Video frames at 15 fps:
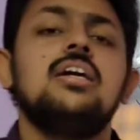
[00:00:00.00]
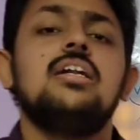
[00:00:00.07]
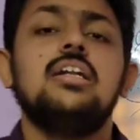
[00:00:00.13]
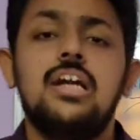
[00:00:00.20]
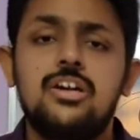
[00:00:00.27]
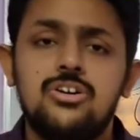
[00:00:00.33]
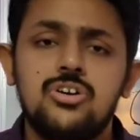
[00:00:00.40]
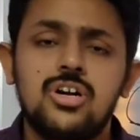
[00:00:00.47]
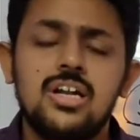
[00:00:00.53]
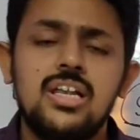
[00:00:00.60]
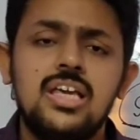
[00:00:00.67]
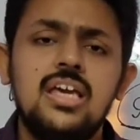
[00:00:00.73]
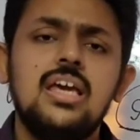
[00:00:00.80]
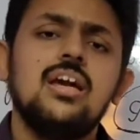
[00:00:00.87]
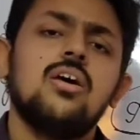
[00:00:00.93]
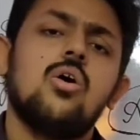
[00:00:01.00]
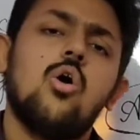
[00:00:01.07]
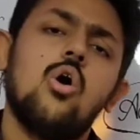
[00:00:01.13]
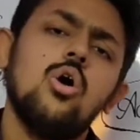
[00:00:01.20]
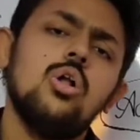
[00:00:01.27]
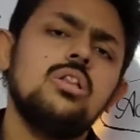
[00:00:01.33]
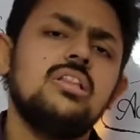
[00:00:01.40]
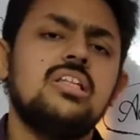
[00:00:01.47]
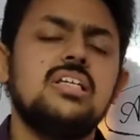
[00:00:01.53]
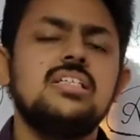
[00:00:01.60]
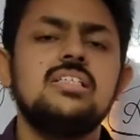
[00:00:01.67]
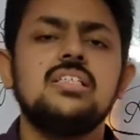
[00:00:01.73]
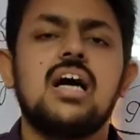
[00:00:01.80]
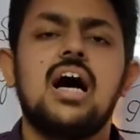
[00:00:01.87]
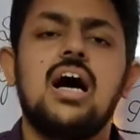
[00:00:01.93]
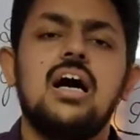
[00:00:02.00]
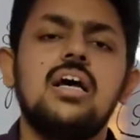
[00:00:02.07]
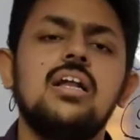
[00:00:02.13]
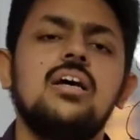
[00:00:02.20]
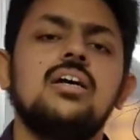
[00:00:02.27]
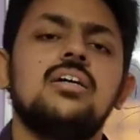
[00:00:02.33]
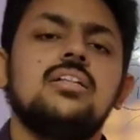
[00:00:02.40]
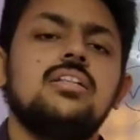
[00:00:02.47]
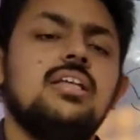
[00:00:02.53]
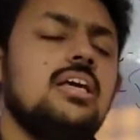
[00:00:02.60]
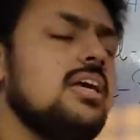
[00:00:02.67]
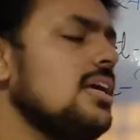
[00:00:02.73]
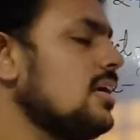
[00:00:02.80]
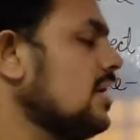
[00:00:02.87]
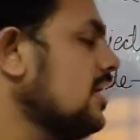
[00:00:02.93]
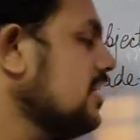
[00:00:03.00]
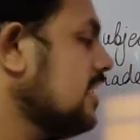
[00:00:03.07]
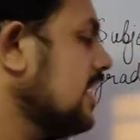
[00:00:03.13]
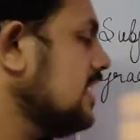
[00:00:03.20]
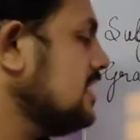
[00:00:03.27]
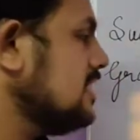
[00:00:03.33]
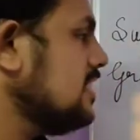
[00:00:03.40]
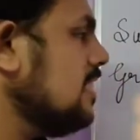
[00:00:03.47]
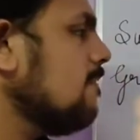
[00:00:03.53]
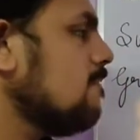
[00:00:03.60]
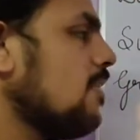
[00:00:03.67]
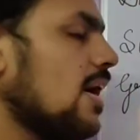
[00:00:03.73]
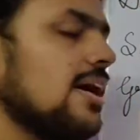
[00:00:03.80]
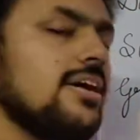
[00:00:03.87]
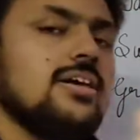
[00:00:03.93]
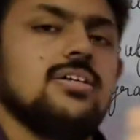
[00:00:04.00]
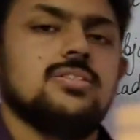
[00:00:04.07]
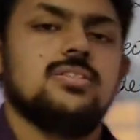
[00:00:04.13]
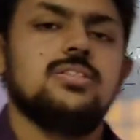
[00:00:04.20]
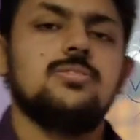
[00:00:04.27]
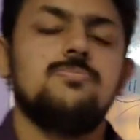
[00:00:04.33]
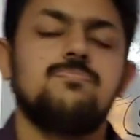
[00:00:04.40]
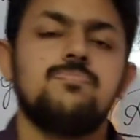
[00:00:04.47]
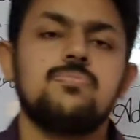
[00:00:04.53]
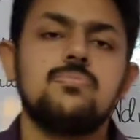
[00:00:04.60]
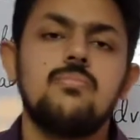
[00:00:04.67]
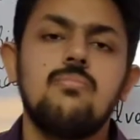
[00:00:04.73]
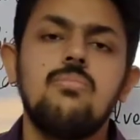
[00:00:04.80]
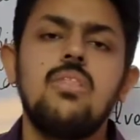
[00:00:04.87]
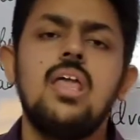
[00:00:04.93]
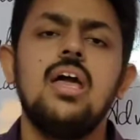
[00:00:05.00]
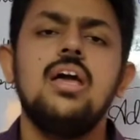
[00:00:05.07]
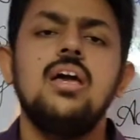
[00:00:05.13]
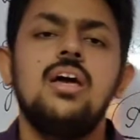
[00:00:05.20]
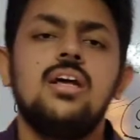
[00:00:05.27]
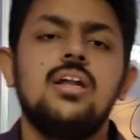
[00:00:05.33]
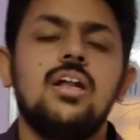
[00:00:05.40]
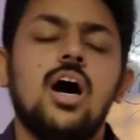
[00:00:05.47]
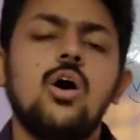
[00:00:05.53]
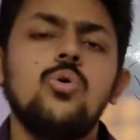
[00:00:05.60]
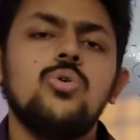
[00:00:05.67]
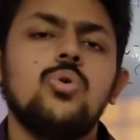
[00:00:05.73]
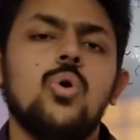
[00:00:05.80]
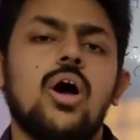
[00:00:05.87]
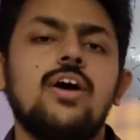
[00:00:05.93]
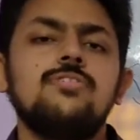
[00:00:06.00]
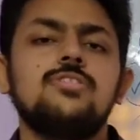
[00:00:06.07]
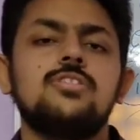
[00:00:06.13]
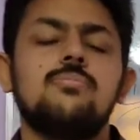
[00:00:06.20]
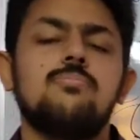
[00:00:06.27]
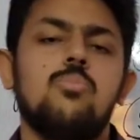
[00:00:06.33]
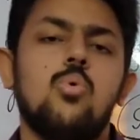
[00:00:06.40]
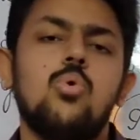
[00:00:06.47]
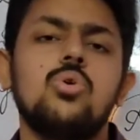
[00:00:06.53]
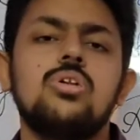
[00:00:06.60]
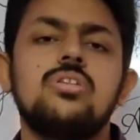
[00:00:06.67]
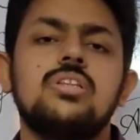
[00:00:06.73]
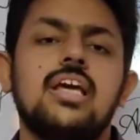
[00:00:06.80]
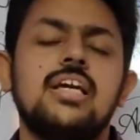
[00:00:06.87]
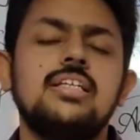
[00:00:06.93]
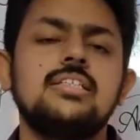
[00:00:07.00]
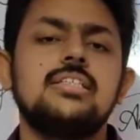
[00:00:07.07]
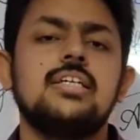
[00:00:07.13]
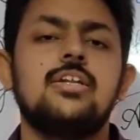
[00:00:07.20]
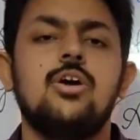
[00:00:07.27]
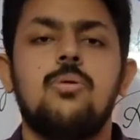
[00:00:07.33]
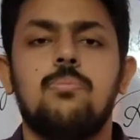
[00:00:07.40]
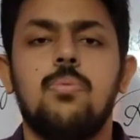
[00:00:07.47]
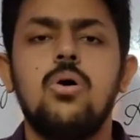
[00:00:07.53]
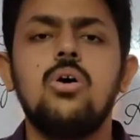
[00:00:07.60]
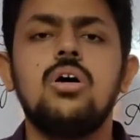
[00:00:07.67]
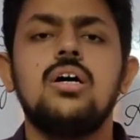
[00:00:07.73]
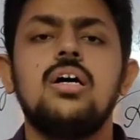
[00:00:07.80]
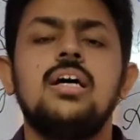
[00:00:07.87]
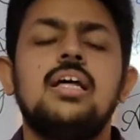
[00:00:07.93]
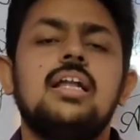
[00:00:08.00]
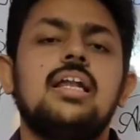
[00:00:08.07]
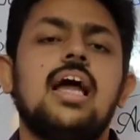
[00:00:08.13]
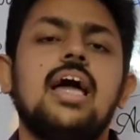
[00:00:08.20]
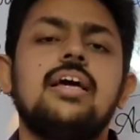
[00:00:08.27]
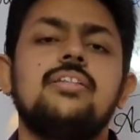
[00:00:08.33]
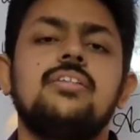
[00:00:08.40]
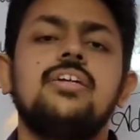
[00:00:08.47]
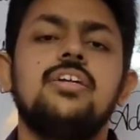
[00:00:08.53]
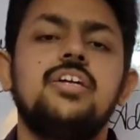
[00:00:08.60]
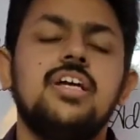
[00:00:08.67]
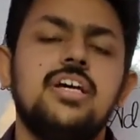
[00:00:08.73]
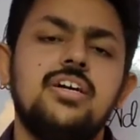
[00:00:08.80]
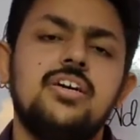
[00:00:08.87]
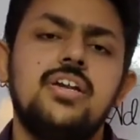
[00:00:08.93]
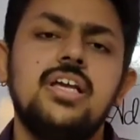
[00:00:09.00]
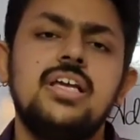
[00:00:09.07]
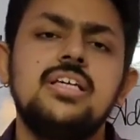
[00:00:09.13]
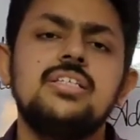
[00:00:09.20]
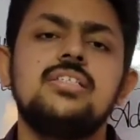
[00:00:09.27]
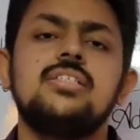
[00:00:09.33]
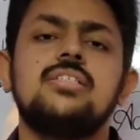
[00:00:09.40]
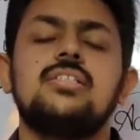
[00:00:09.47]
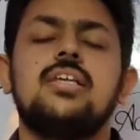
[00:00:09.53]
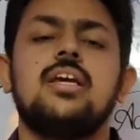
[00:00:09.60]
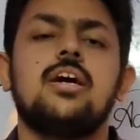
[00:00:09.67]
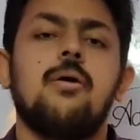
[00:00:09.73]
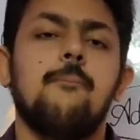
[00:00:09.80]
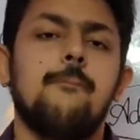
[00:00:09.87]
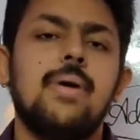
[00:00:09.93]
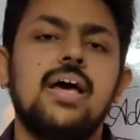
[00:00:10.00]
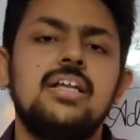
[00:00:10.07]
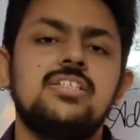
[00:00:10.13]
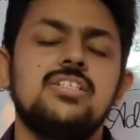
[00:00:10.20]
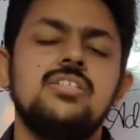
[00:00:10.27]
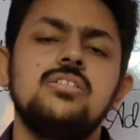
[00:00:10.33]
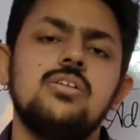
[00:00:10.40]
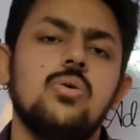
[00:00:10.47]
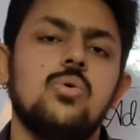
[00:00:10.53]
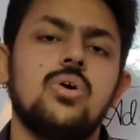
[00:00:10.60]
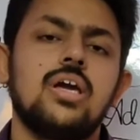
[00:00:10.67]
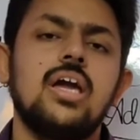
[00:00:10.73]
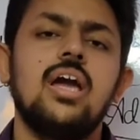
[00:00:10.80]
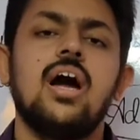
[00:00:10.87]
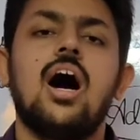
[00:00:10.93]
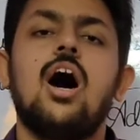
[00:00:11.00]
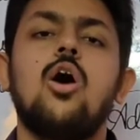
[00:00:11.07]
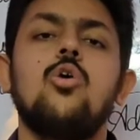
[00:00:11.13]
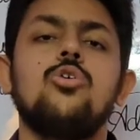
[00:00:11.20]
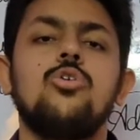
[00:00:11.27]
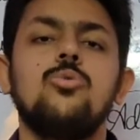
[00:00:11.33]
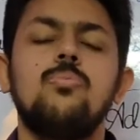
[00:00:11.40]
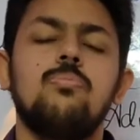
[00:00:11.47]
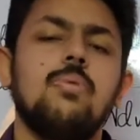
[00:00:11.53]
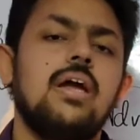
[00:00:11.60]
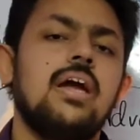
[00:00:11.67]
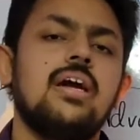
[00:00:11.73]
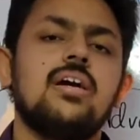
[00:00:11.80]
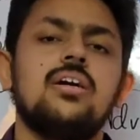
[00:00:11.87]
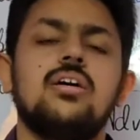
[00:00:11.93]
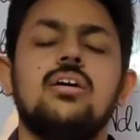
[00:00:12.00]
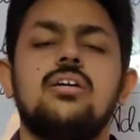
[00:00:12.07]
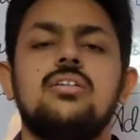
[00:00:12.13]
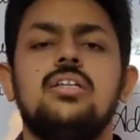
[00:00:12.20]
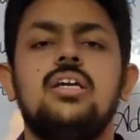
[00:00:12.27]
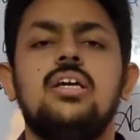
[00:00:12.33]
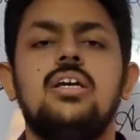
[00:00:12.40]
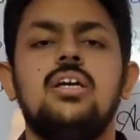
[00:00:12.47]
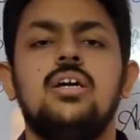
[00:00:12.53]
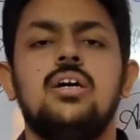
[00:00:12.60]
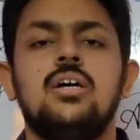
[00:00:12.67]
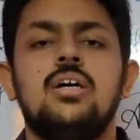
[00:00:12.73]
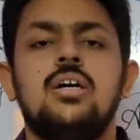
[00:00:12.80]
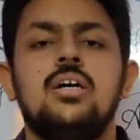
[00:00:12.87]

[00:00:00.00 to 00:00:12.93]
literally, all these are the intensifiers. Now you have some more things in your book, like the degrees, the comparison, okay, how you make the